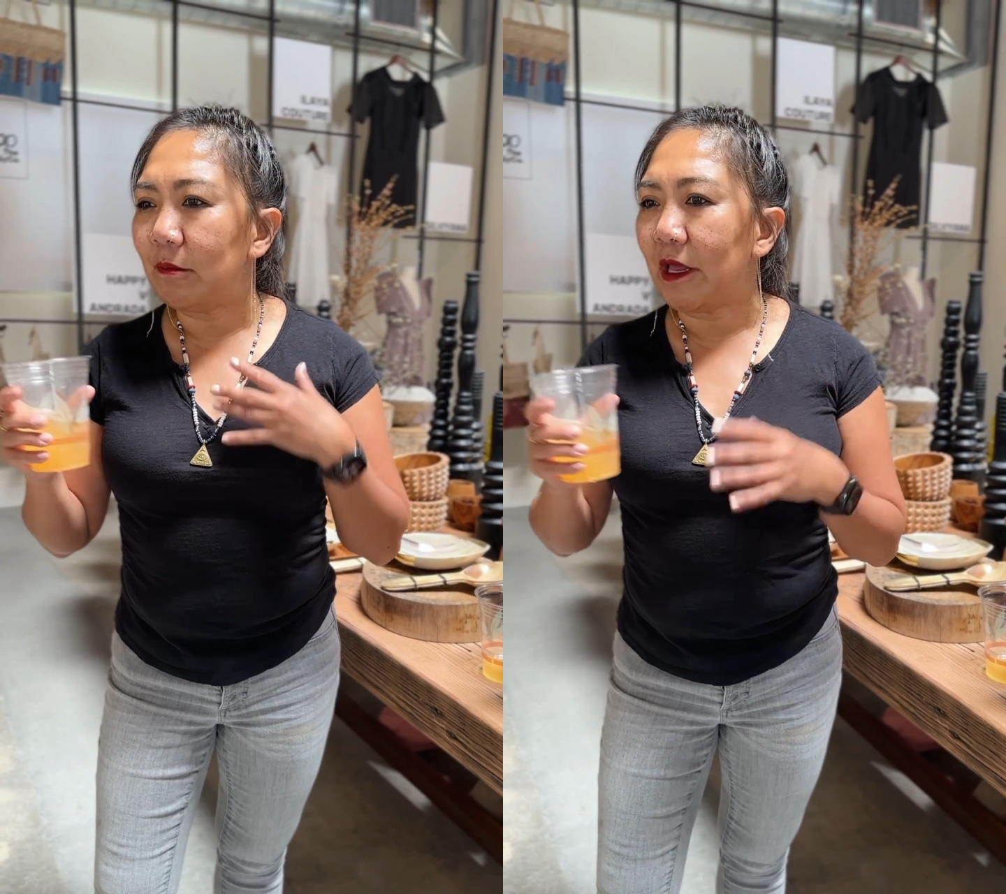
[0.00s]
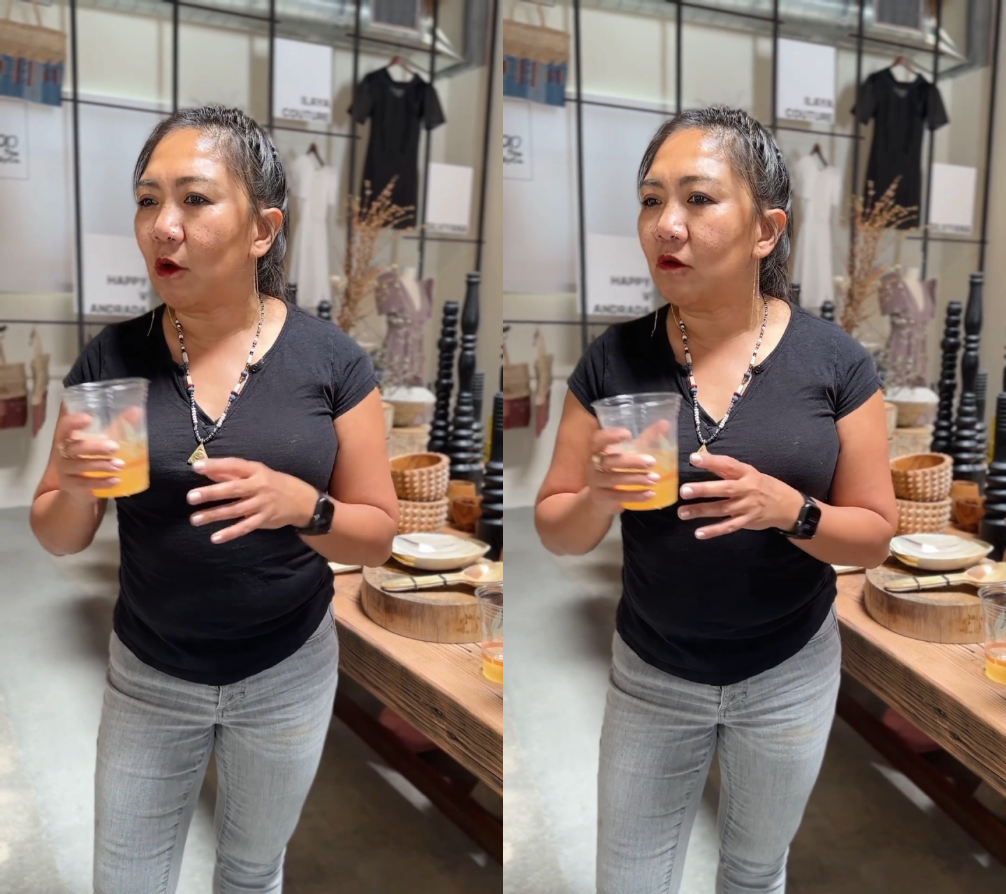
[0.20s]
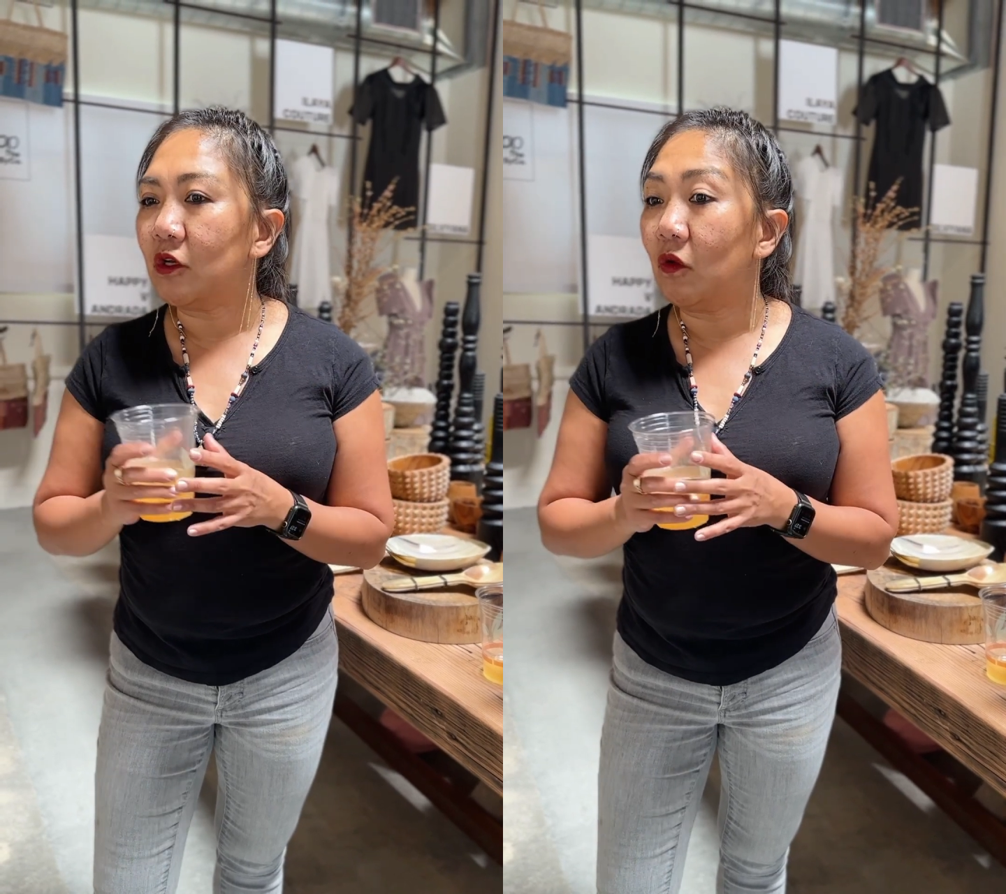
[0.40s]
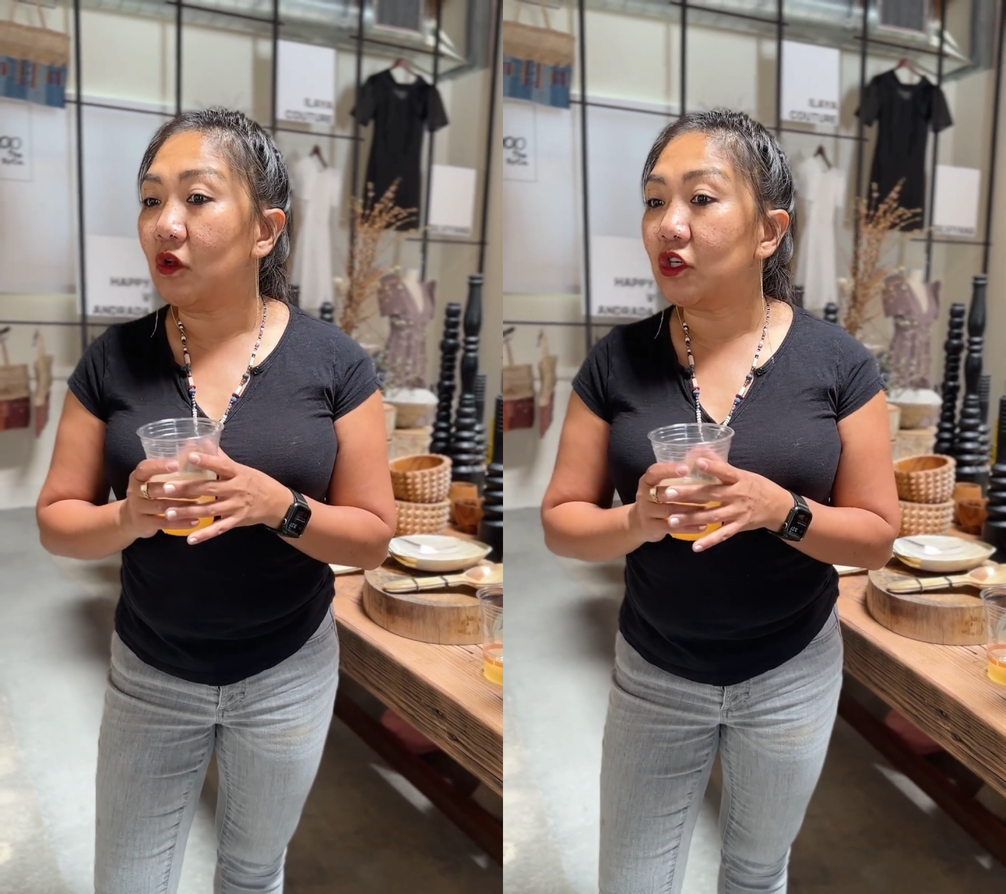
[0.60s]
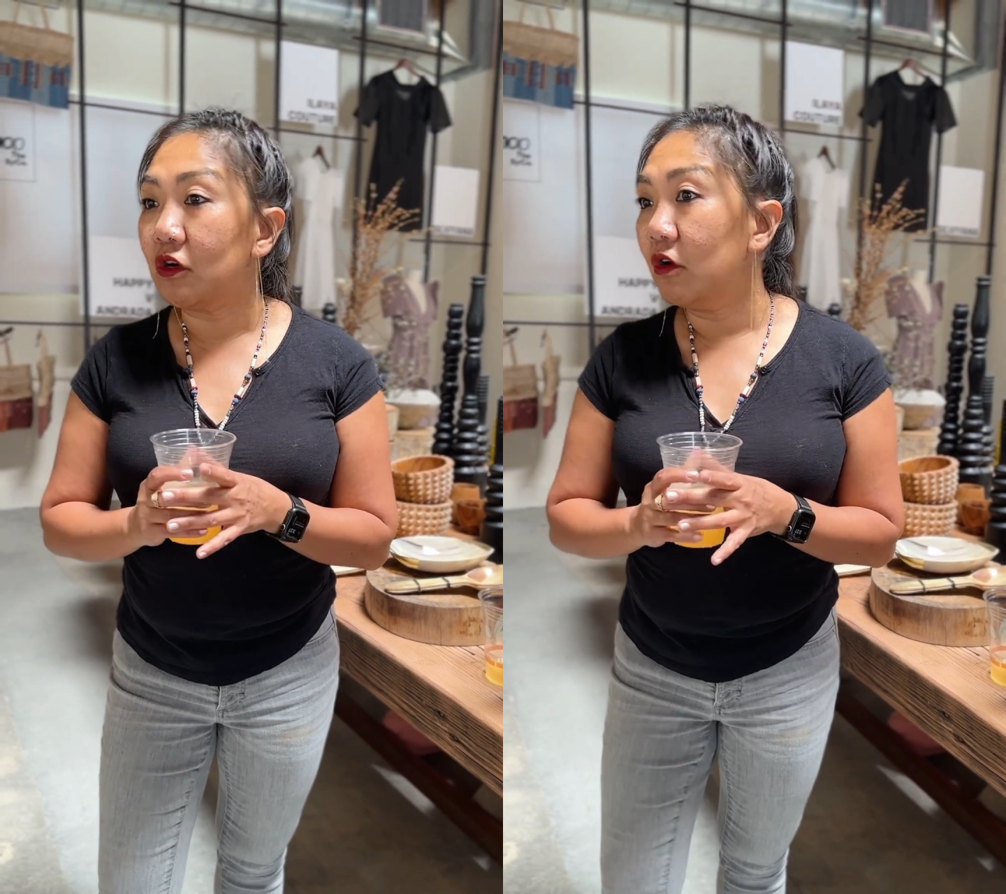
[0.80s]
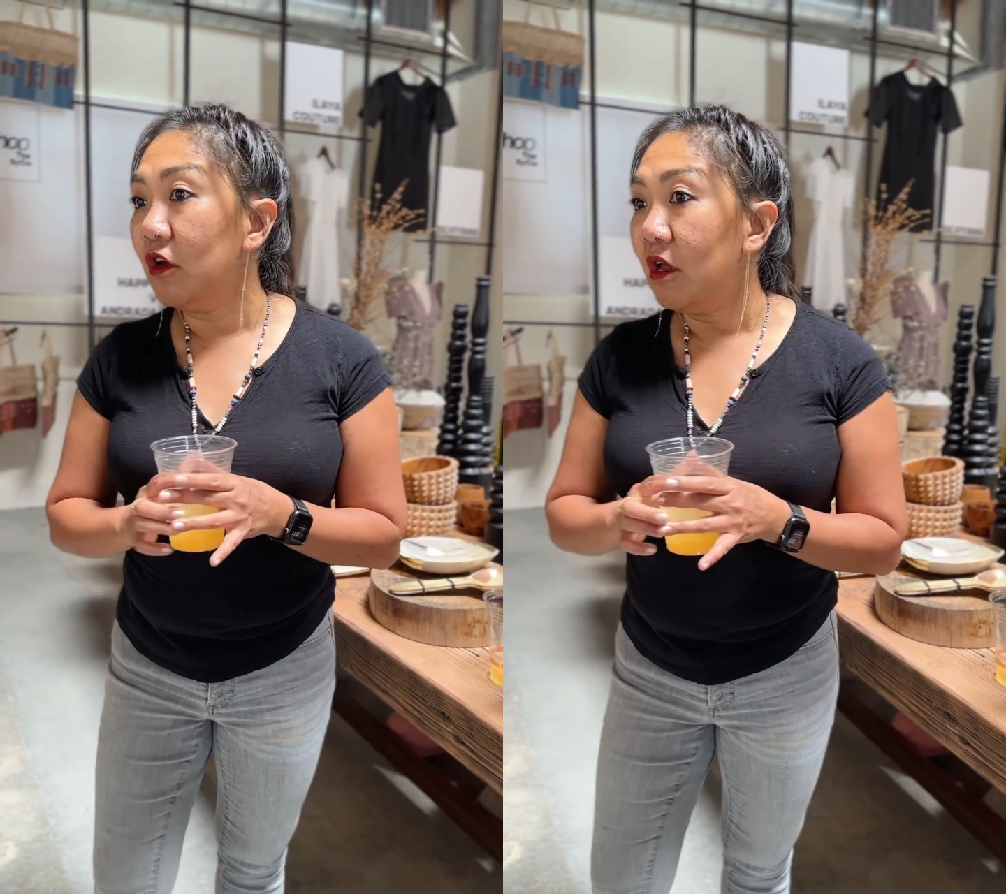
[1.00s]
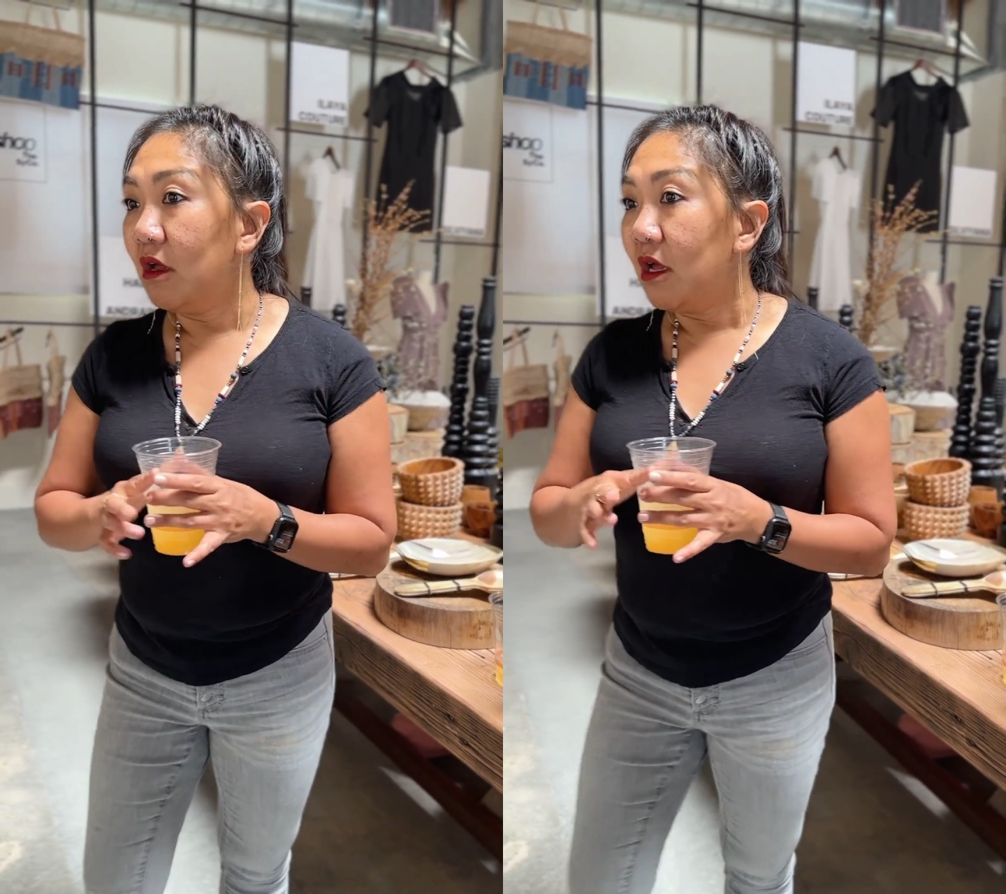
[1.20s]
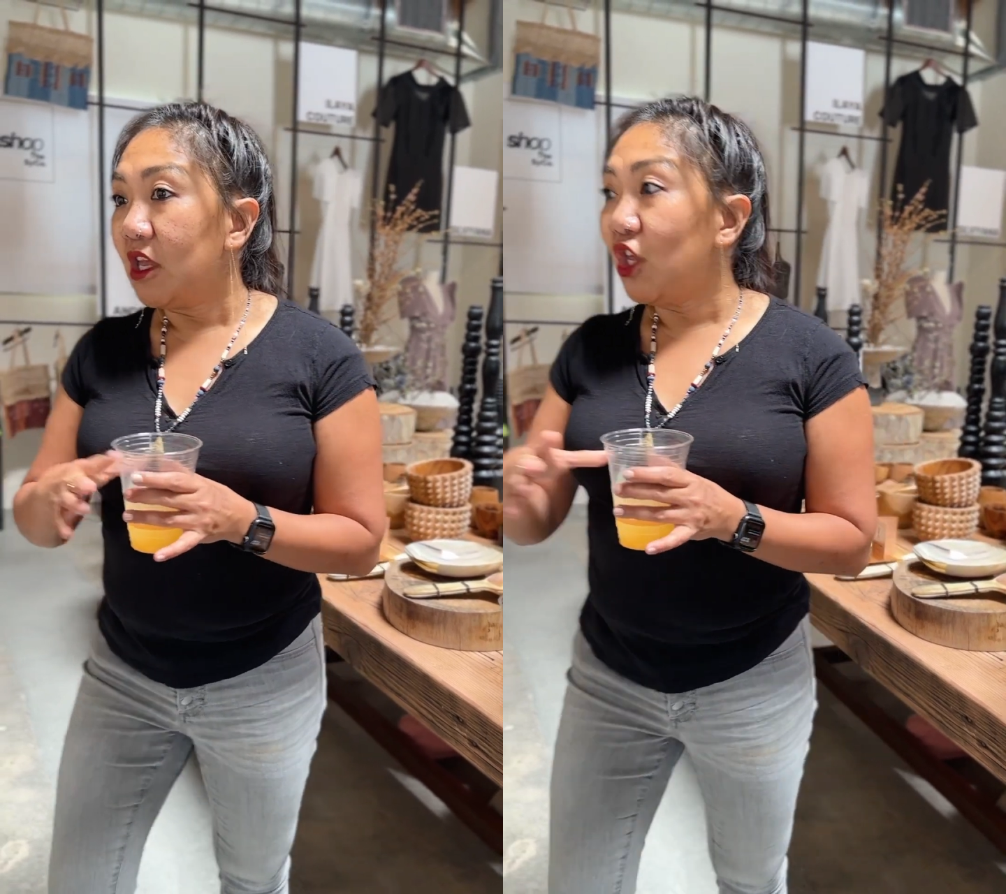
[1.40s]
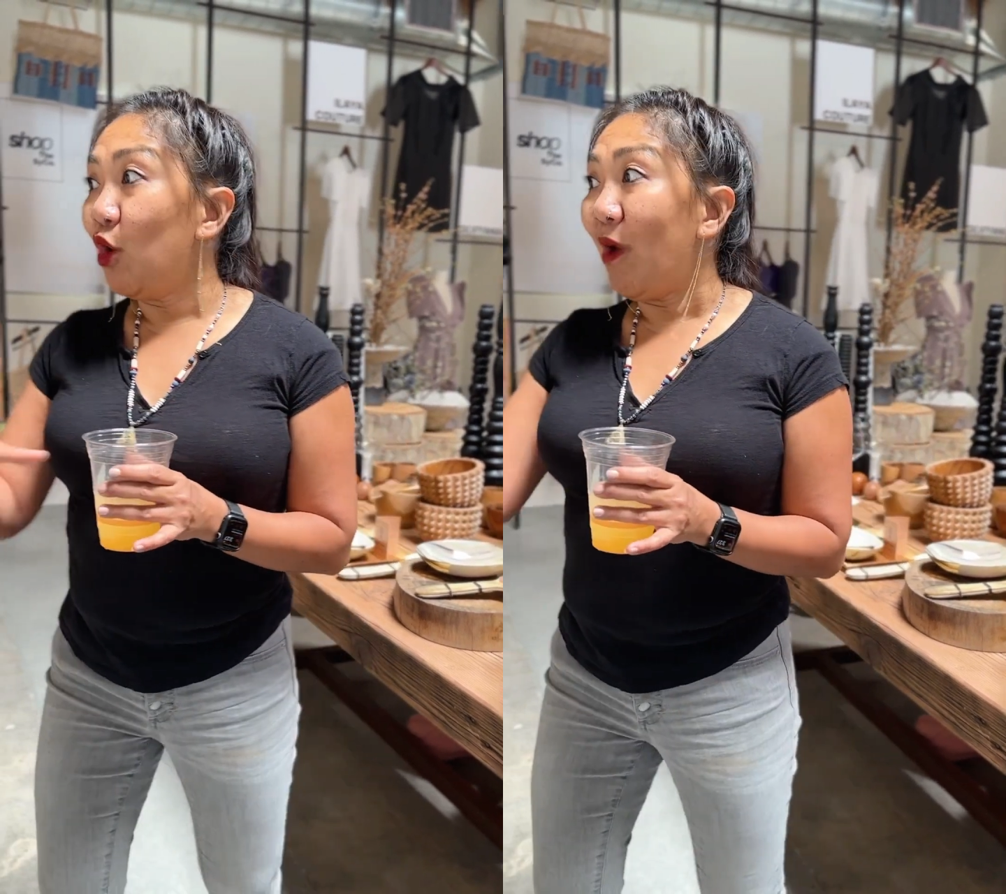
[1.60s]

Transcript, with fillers: my own culture. You know,